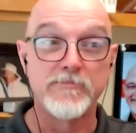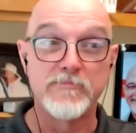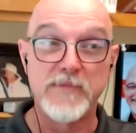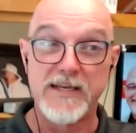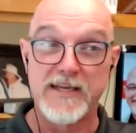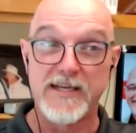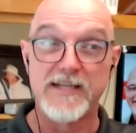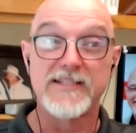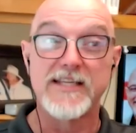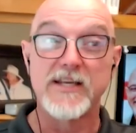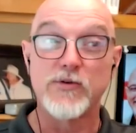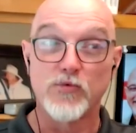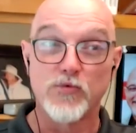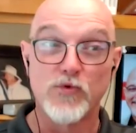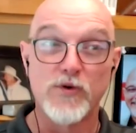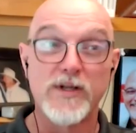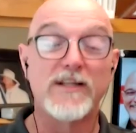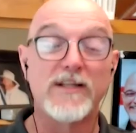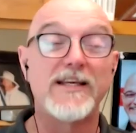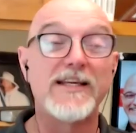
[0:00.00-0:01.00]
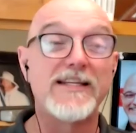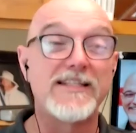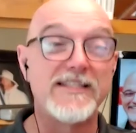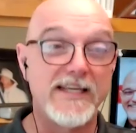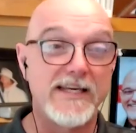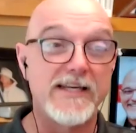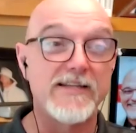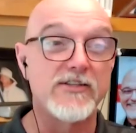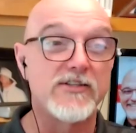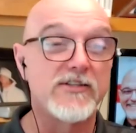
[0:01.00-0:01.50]
because it really
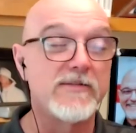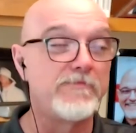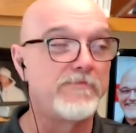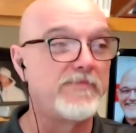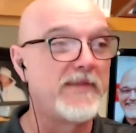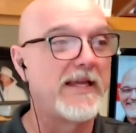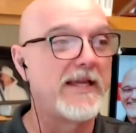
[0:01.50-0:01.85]
did